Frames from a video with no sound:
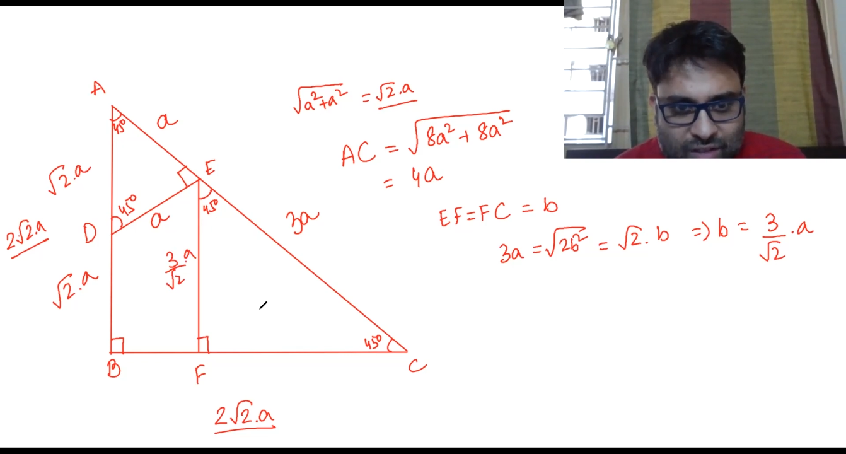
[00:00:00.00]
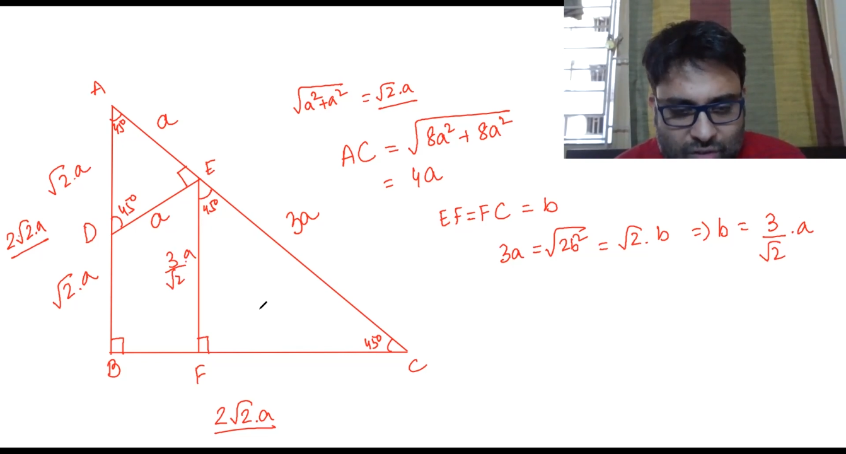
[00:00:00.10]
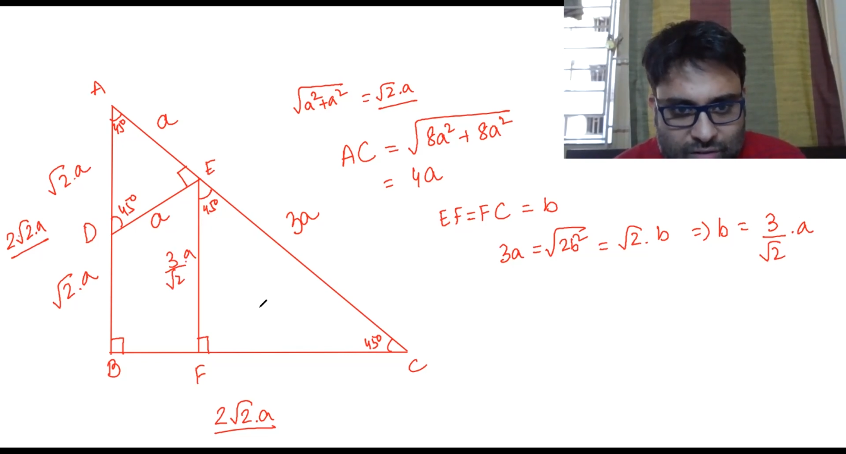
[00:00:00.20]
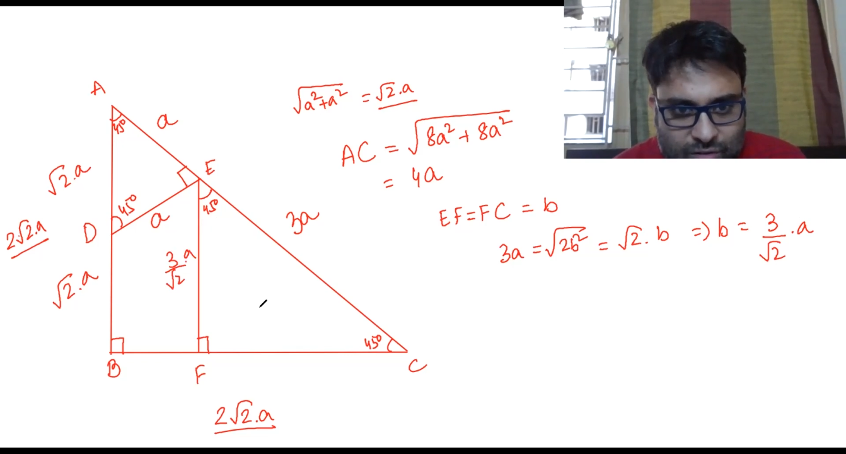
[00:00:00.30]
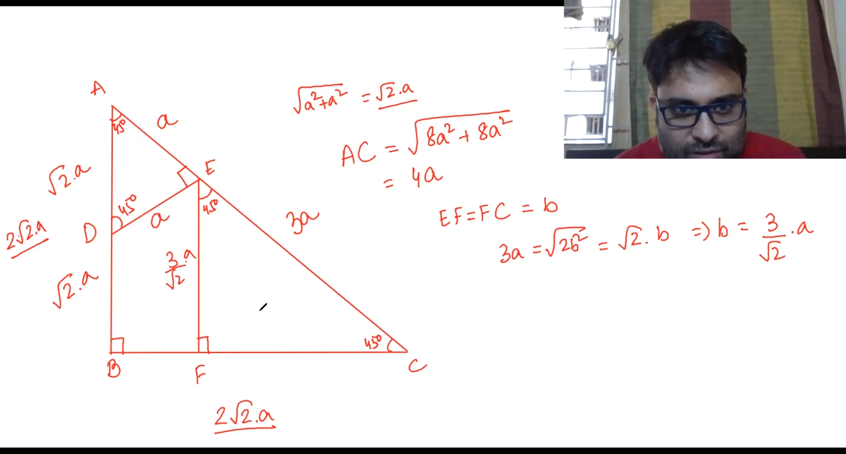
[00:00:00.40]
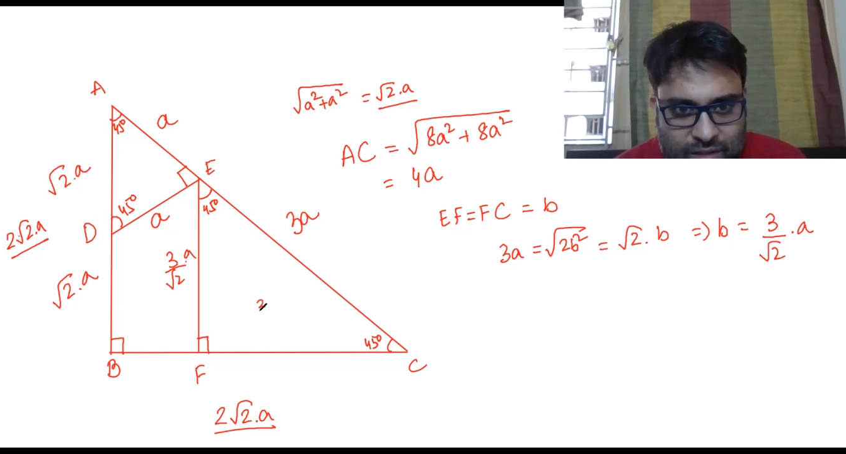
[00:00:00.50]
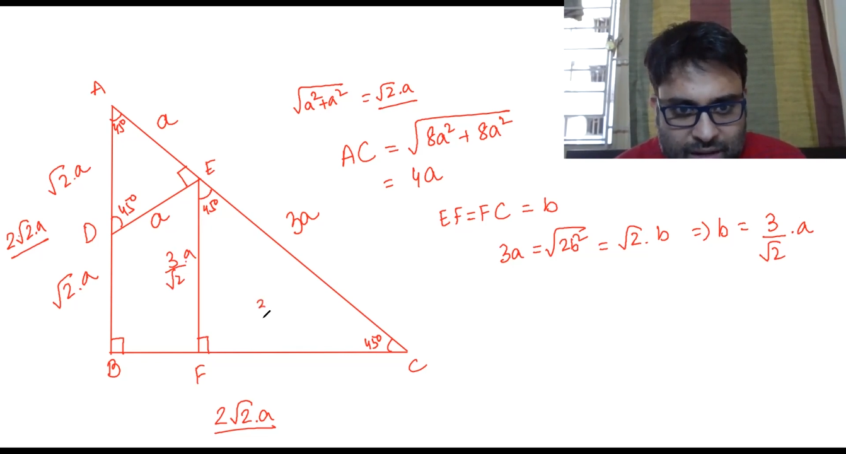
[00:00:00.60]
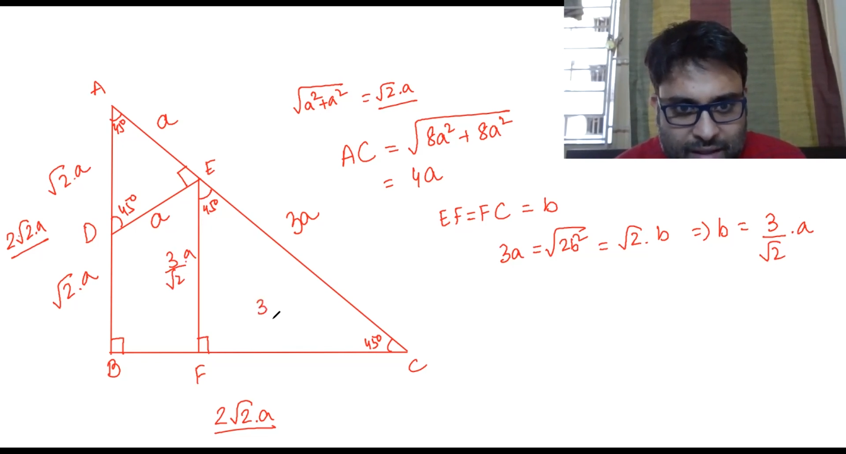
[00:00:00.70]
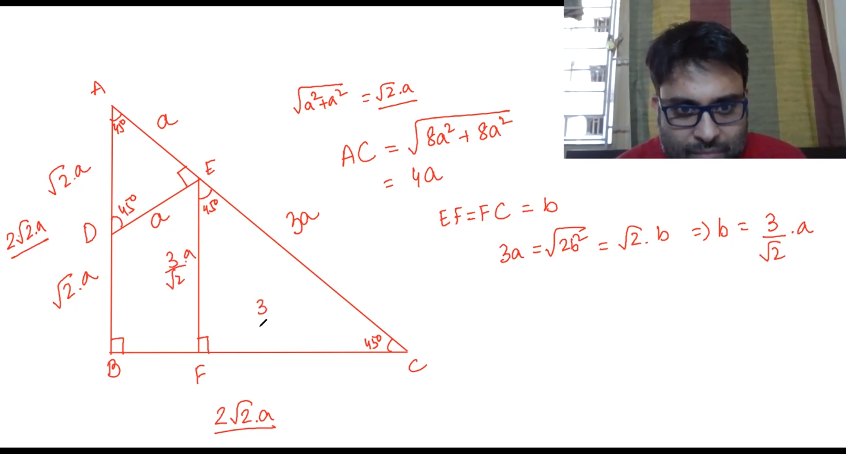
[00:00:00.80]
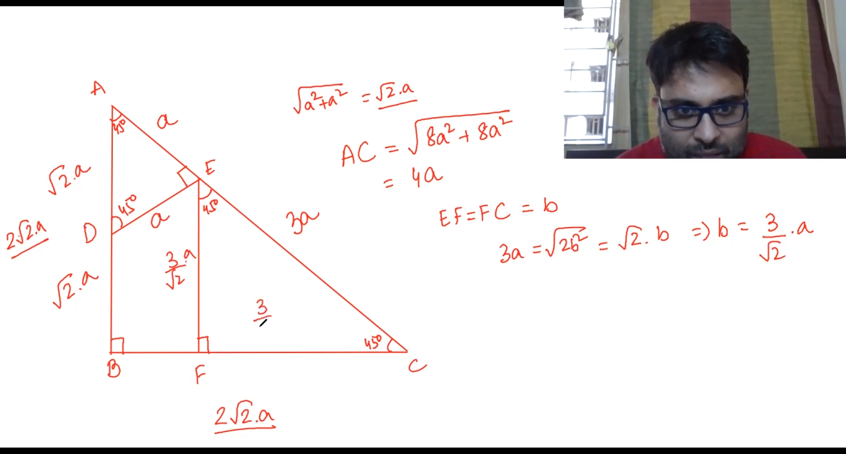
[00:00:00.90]
is also
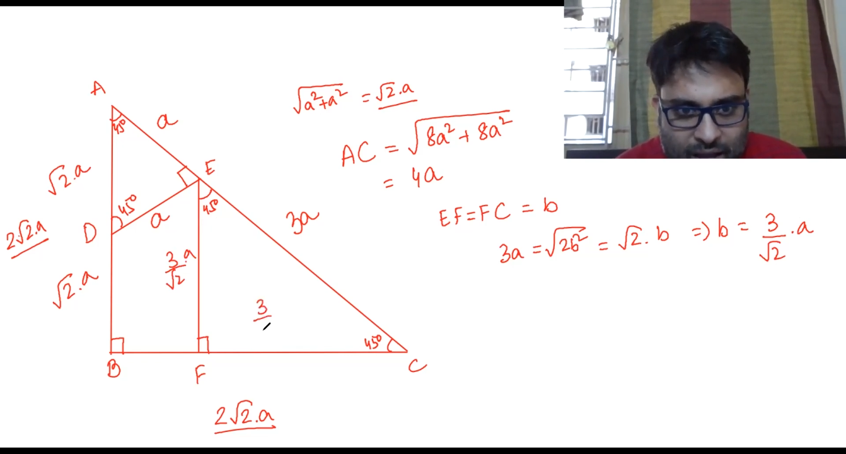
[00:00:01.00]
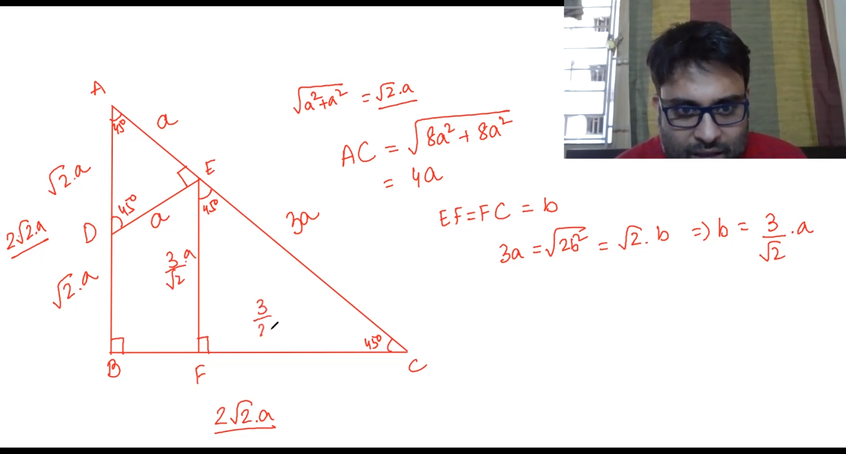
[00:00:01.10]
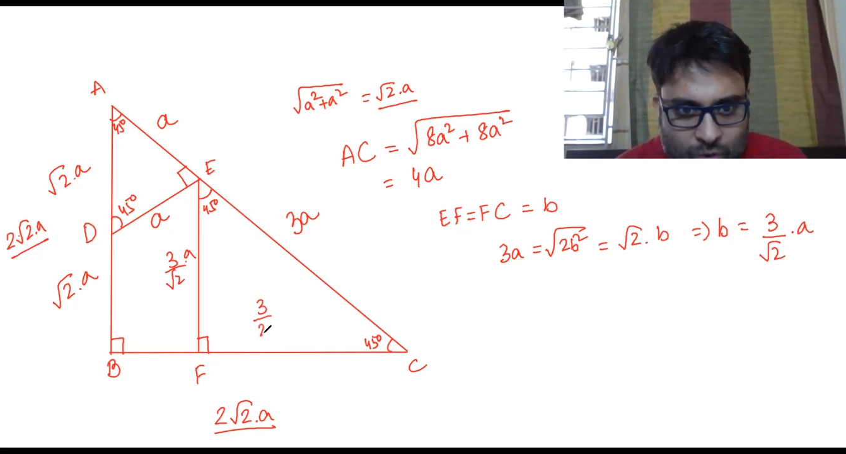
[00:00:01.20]
3 by